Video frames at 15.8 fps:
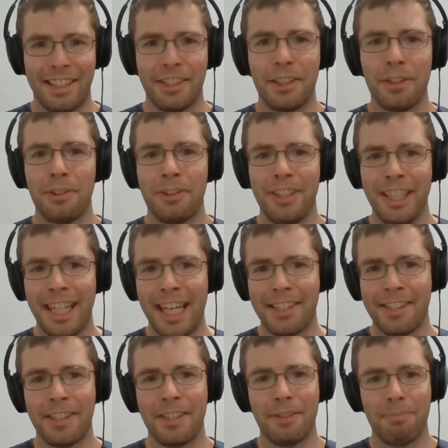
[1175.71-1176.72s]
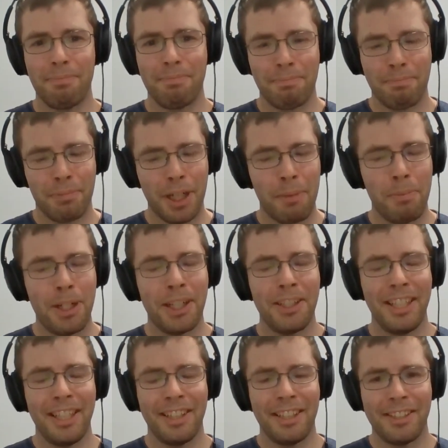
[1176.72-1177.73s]
So DS is
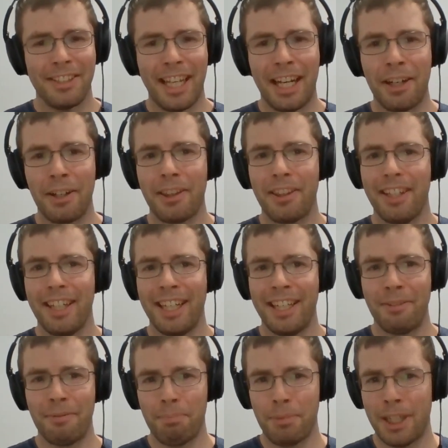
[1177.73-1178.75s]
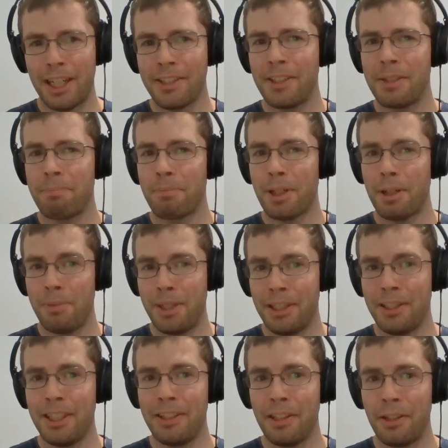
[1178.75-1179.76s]
primarily in the south and BOSS is
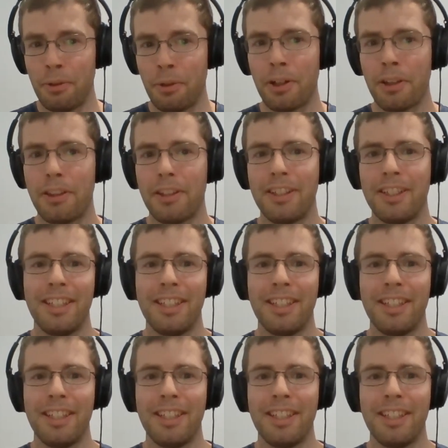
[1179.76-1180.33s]
primarily in the north.